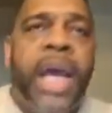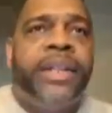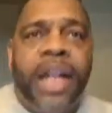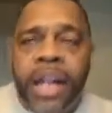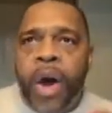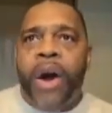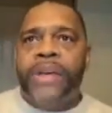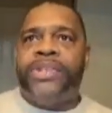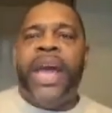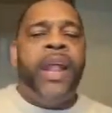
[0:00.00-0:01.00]
The Lord
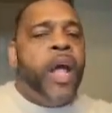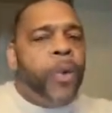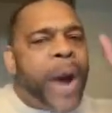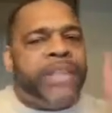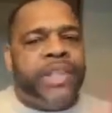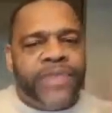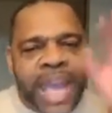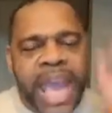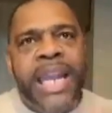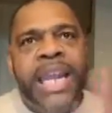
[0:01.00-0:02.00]
said, watch this.
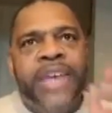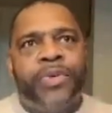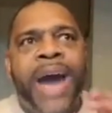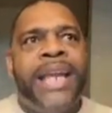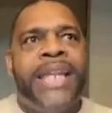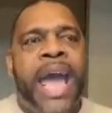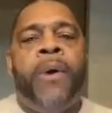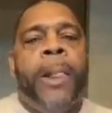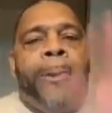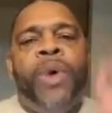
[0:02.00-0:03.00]
In this right
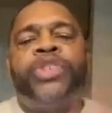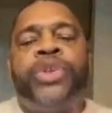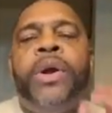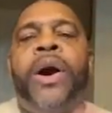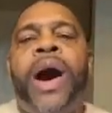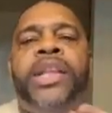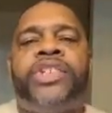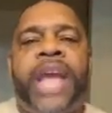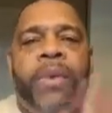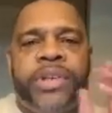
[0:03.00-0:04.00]
now, what you don't
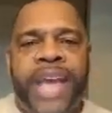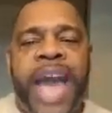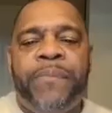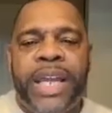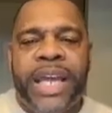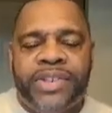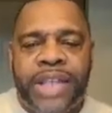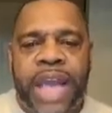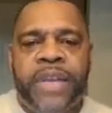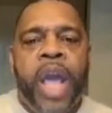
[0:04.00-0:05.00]
understand what's happening is
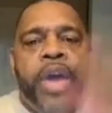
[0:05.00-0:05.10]
this.